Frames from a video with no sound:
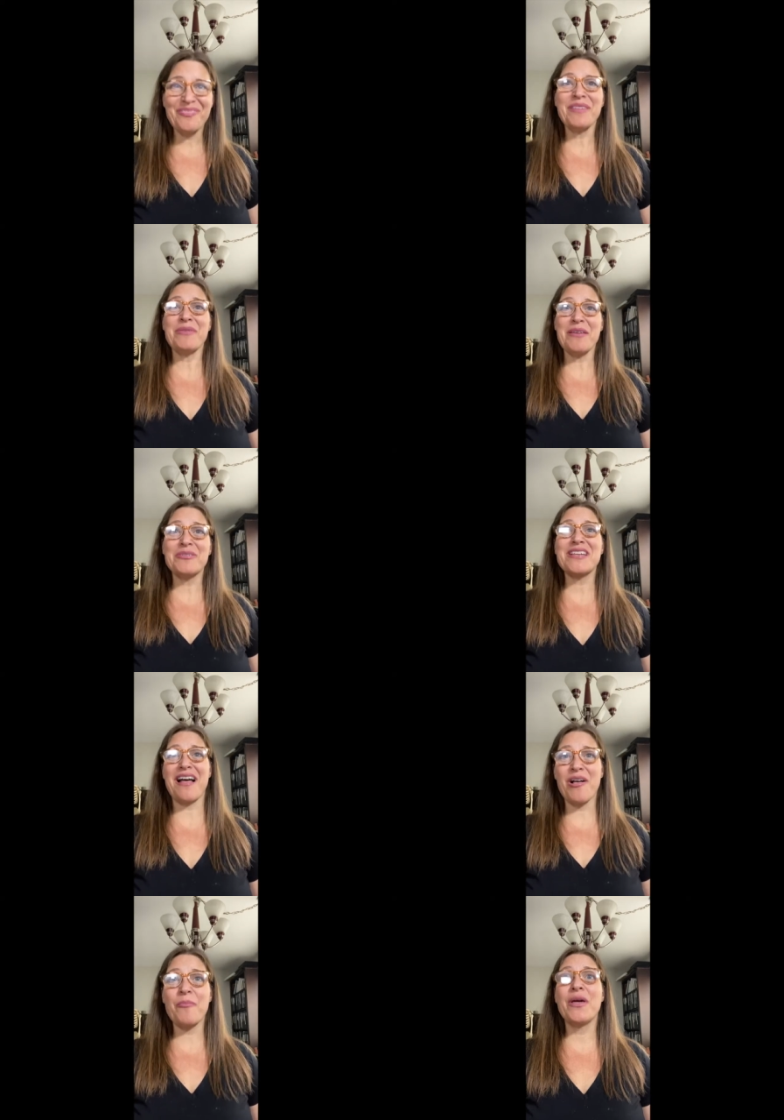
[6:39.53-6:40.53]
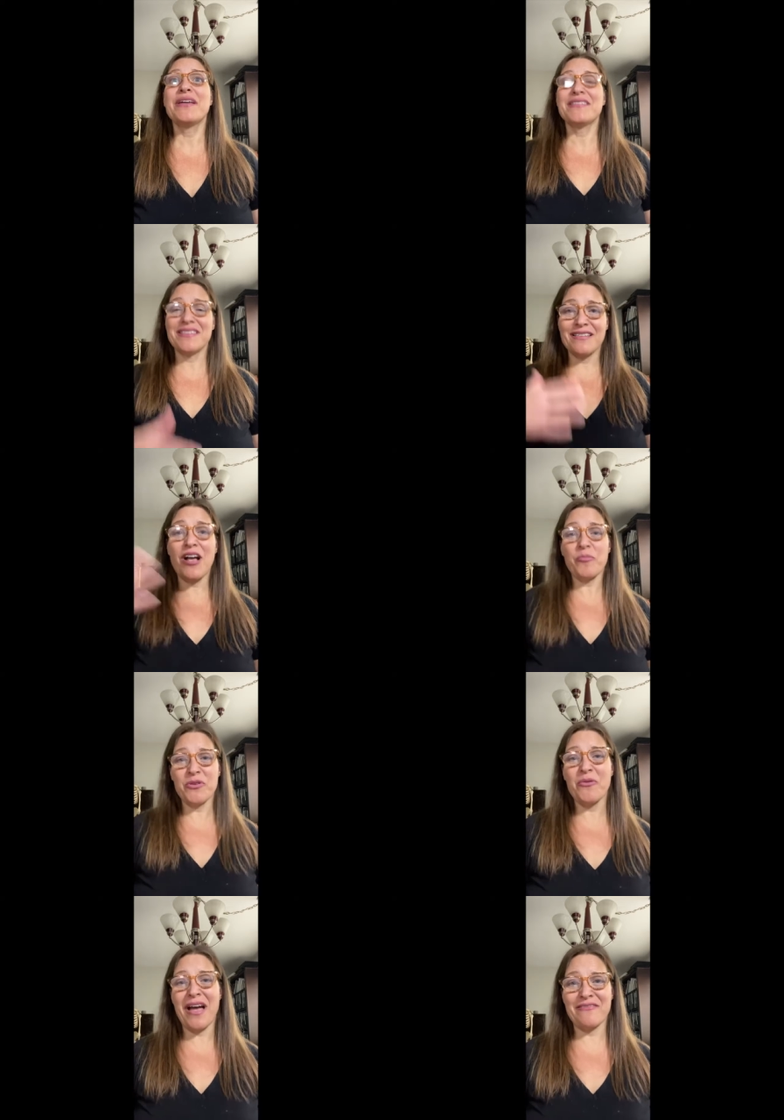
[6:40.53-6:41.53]
be able to help help
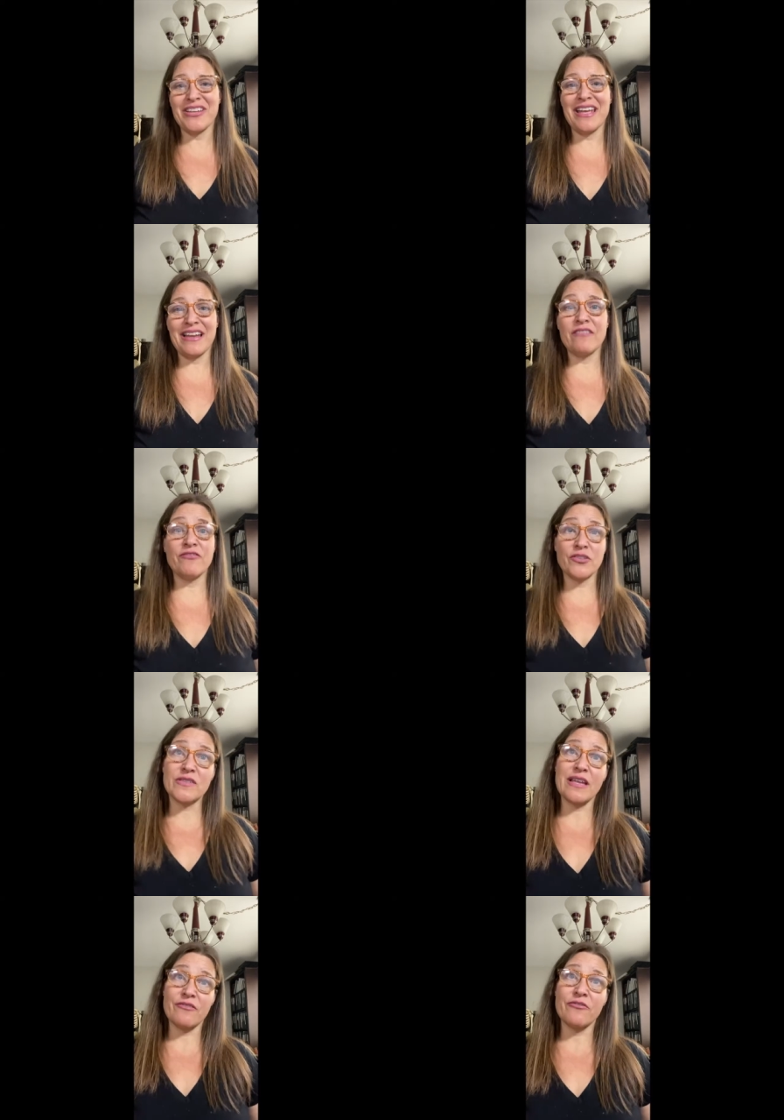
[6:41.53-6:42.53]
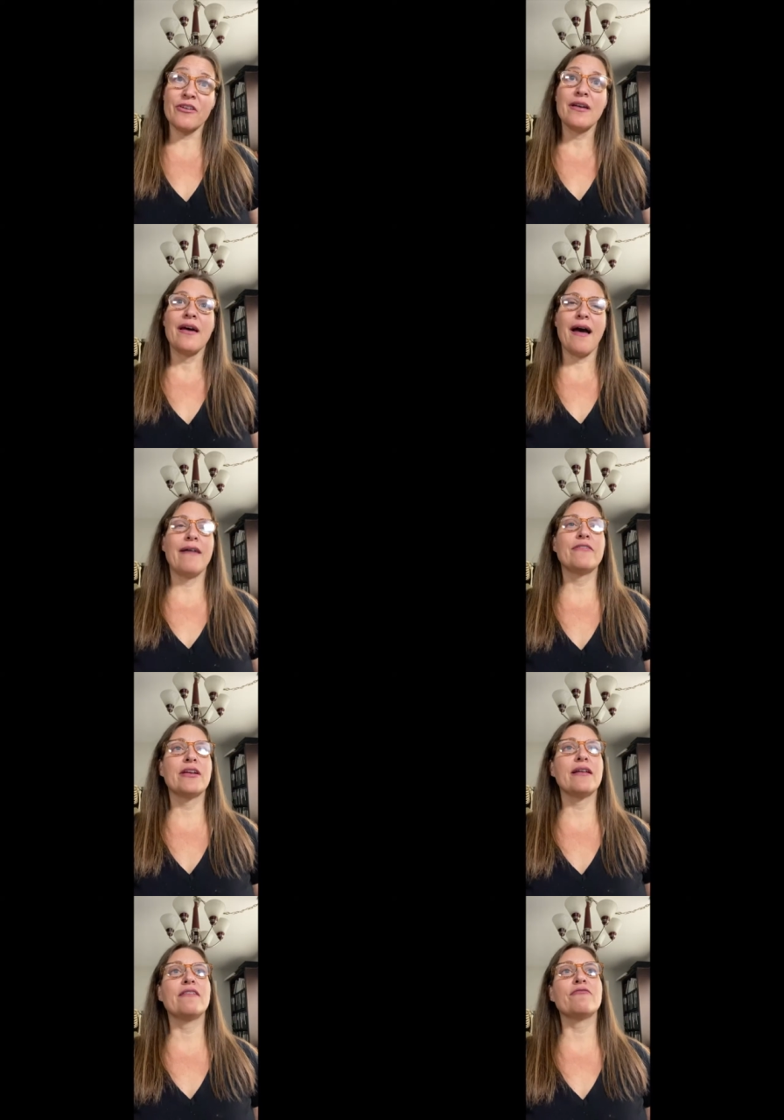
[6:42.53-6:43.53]
you advocate and feel safe
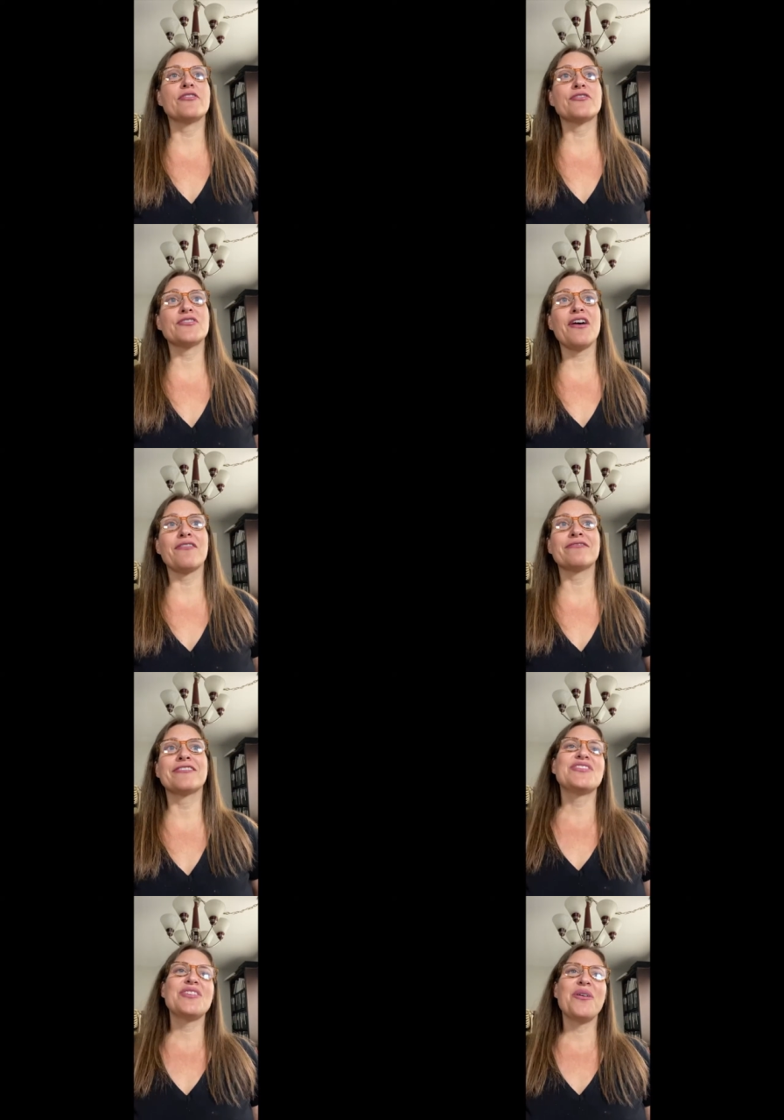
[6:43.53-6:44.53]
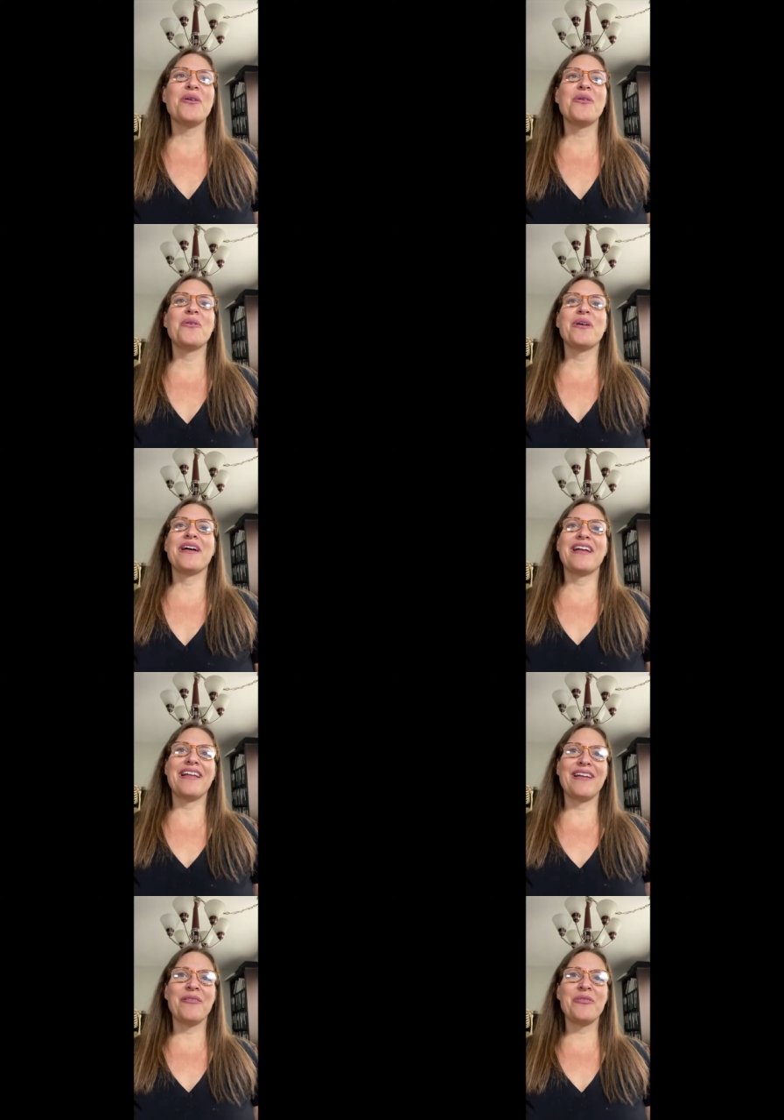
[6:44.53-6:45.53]
advocating for yourself so
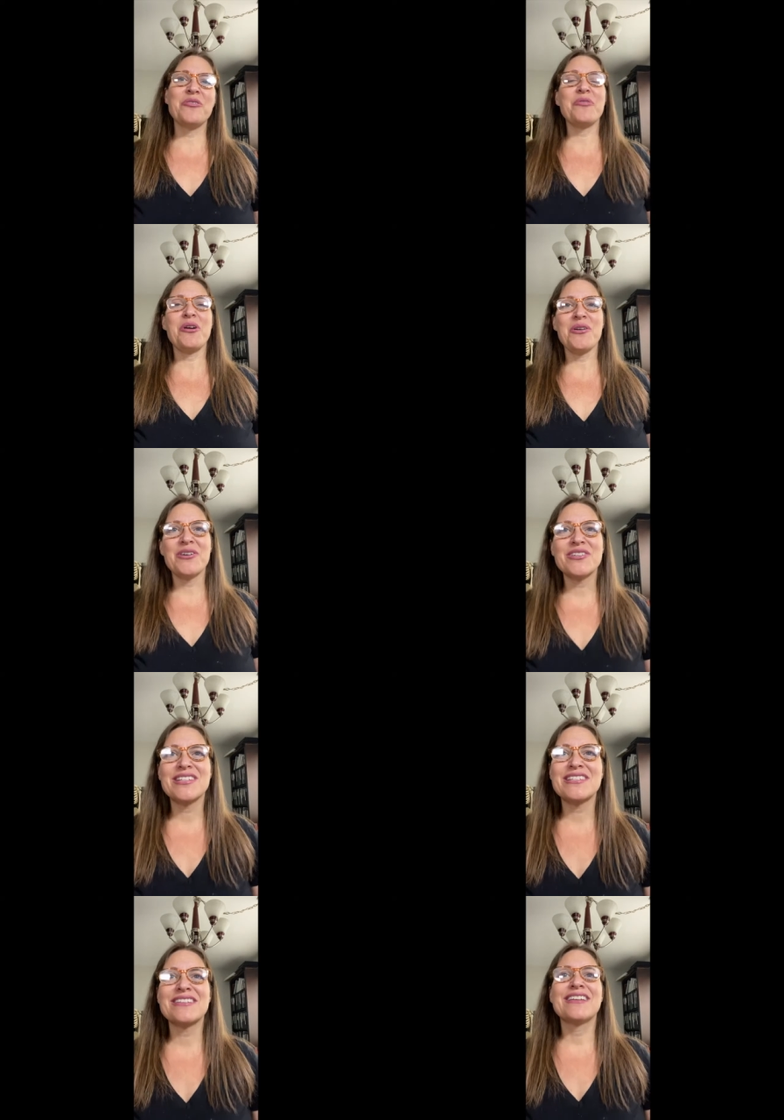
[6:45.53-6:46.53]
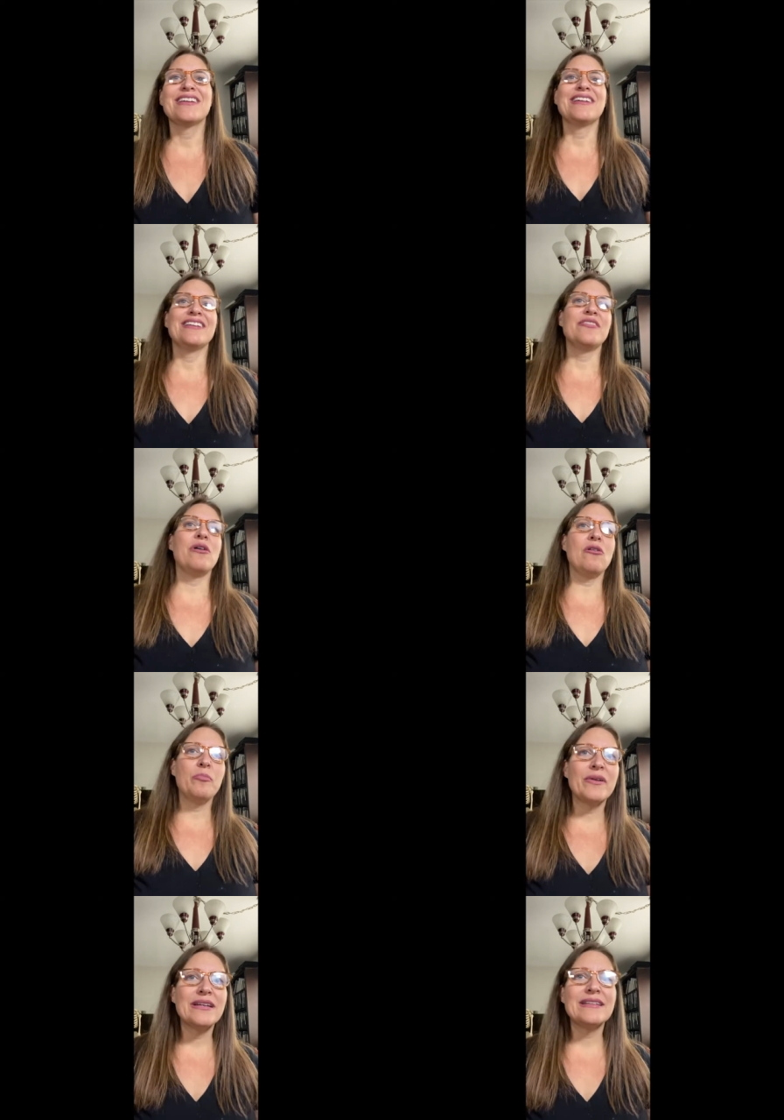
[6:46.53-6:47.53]
you rehearse, you
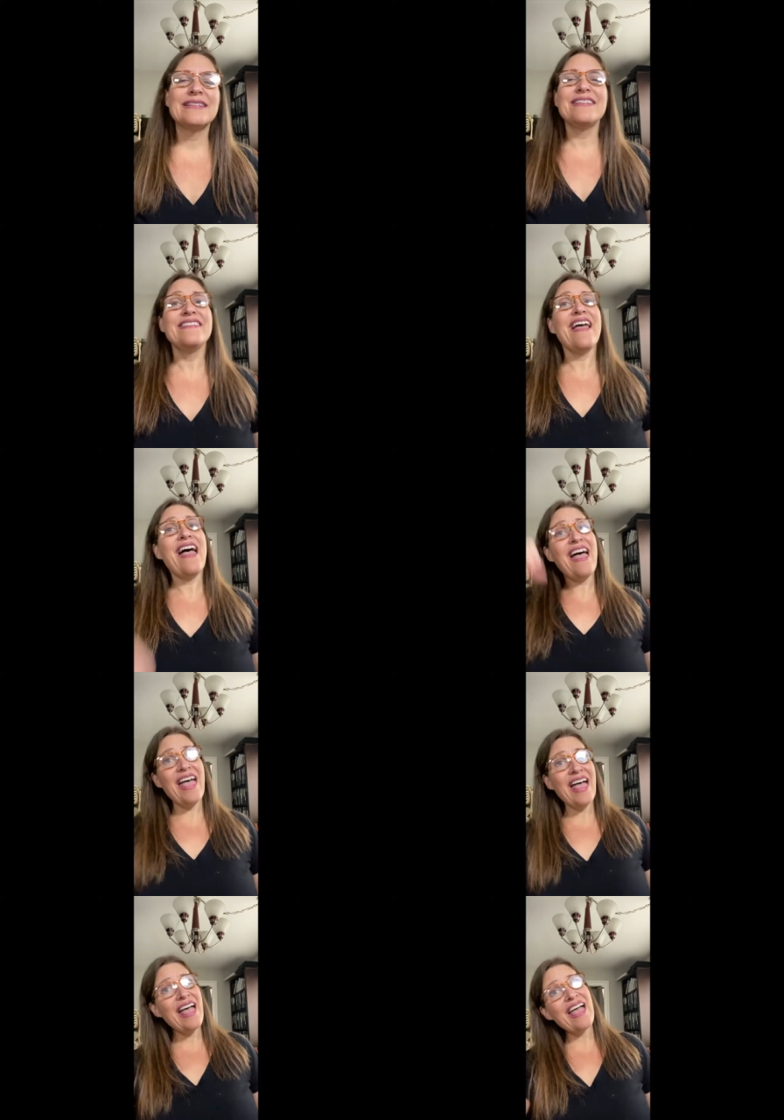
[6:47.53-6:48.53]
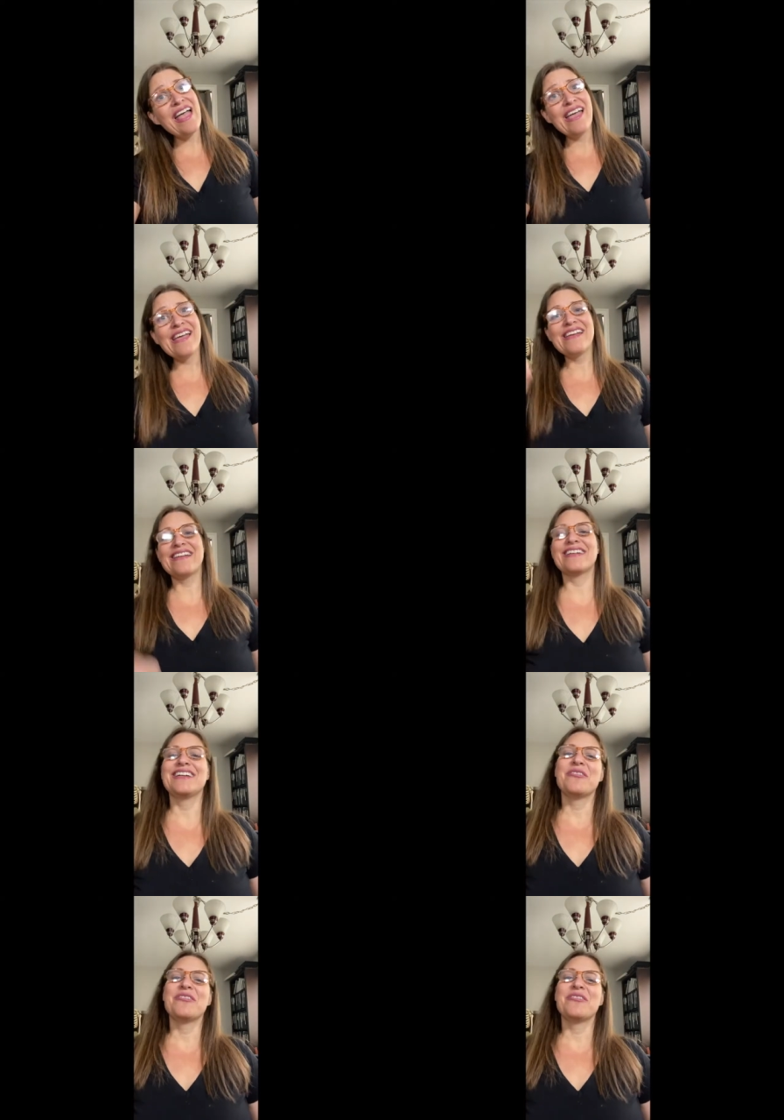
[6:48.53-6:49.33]
open, yay!